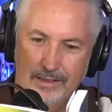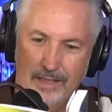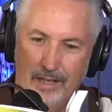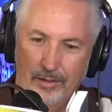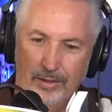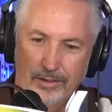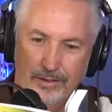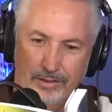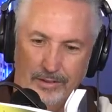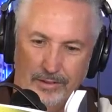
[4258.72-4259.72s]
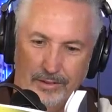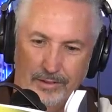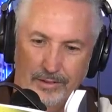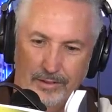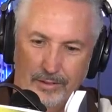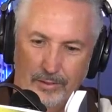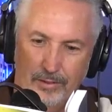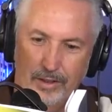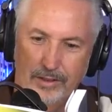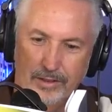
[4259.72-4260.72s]
Karen,
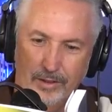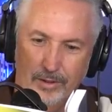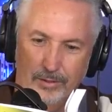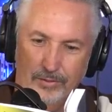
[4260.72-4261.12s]
let's go